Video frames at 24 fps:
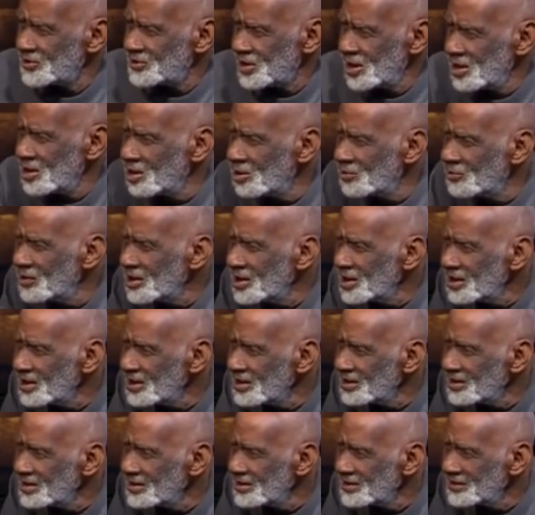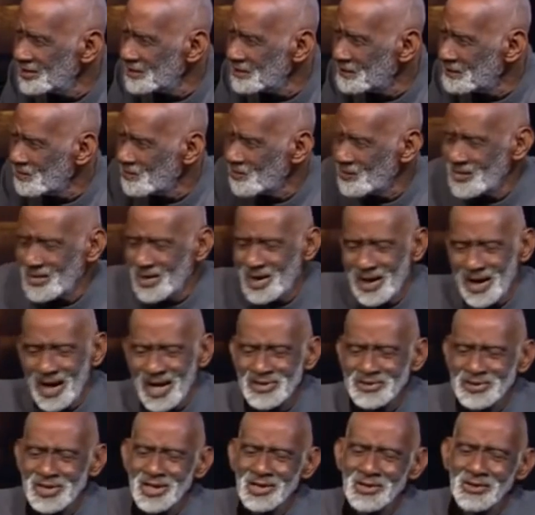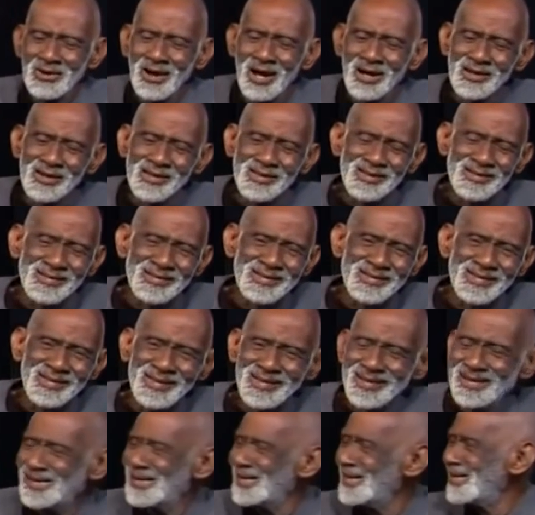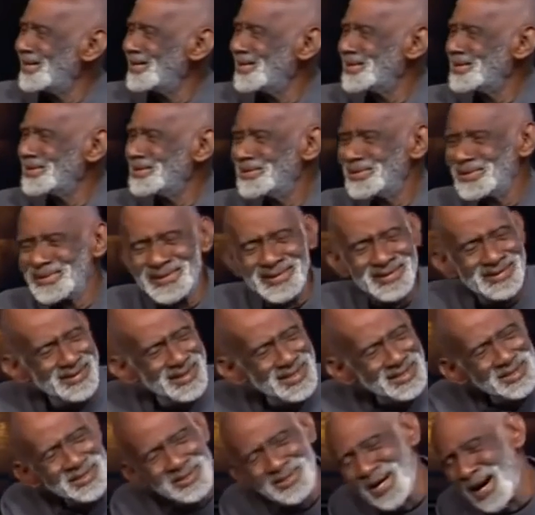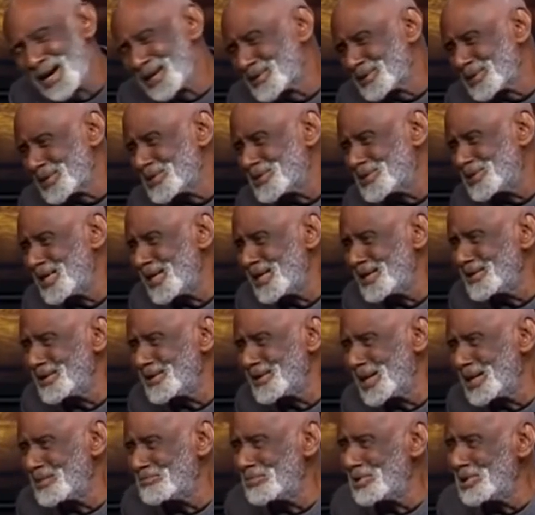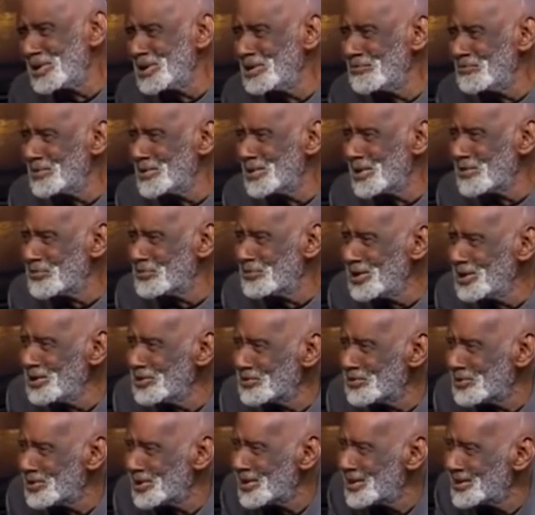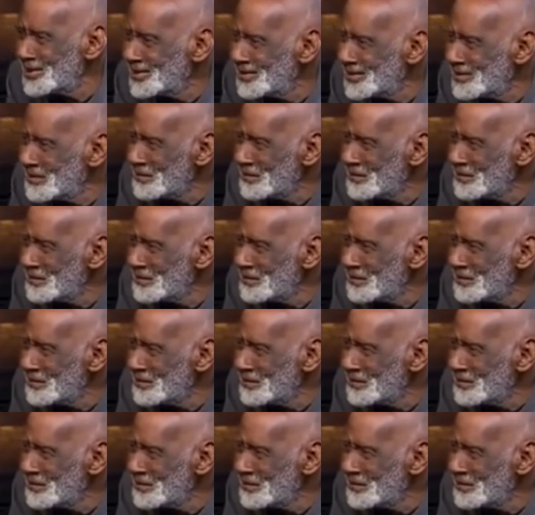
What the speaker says: theory? I said, Your Honor, this doctor is saying that I believe in a theory.